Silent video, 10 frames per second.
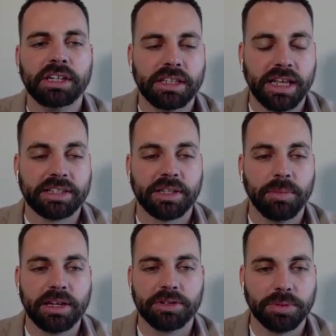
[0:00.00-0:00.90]
the asset
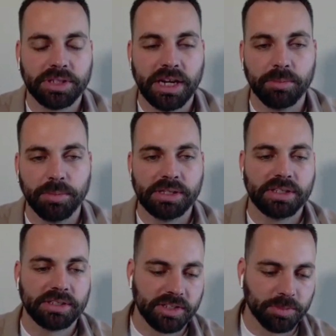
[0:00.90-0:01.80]
management side of the
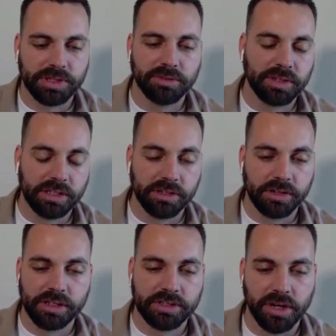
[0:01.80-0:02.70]
business, and specifically
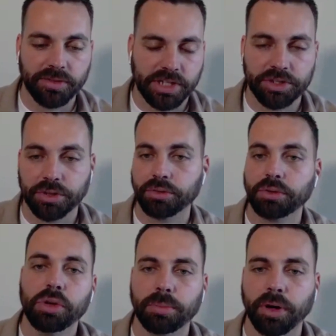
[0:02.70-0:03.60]
during this conversation the
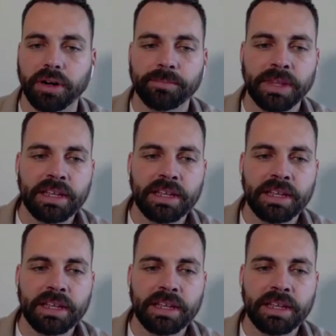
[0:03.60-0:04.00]
renewal part.